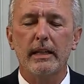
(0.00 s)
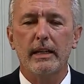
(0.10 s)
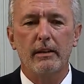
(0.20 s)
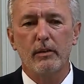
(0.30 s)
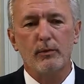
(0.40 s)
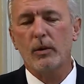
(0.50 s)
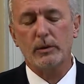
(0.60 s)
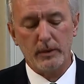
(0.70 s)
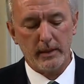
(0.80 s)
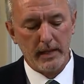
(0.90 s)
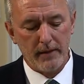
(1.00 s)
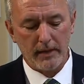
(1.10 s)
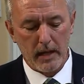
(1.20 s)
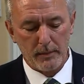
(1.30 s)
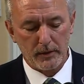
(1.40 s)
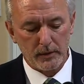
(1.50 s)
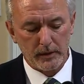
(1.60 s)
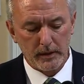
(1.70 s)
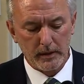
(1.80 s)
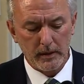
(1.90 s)
And unfortunately, we didn't have that
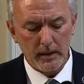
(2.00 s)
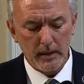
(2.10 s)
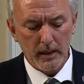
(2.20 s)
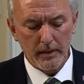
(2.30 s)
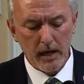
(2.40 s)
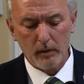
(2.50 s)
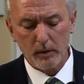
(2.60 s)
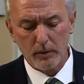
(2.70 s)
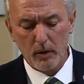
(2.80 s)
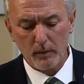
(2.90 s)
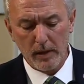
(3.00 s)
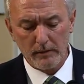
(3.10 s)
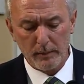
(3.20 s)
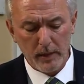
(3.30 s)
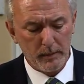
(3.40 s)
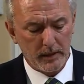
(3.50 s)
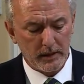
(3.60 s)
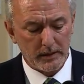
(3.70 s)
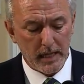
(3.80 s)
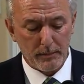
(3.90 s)
opportunity. Not only were Homeland
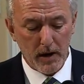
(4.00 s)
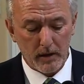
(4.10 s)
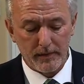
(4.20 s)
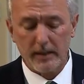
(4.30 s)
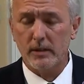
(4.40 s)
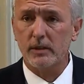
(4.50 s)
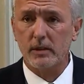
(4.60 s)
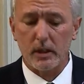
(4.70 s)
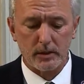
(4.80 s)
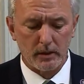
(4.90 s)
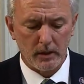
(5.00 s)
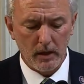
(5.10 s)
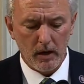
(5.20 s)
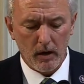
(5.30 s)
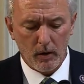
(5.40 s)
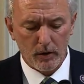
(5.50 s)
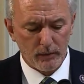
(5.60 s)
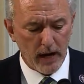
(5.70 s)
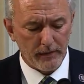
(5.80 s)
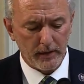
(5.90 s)
Republicans not part of any discussion or
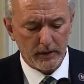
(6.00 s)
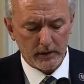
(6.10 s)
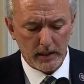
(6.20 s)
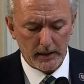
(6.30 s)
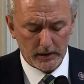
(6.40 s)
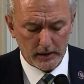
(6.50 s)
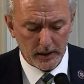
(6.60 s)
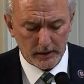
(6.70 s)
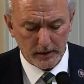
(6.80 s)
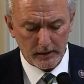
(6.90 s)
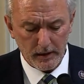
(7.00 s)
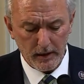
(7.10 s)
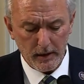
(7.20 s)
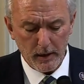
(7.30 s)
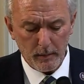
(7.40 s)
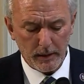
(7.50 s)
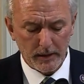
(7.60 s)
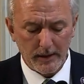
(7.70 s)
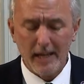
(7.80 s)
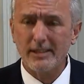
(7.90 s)
drafting of this legislation, but the
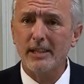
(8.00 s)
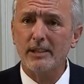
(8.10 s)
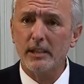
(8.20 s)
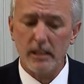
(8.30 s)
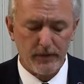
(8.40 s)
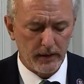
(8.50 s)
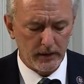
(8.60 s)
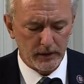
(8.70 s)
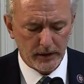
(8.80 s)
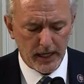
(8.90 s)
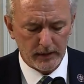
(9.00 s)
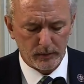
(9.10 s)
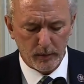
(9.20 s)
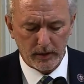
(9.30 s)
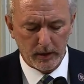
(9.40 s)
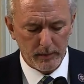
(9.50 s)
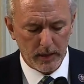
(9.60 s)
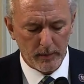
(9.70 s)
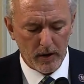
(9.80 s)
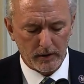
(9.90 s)
text has significantly changed from what the committee
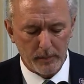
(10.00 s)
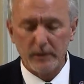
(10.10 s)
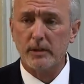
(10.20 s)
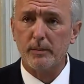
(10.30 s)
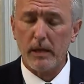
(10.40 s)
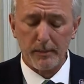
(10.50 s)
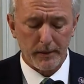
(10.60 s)
marked up in September.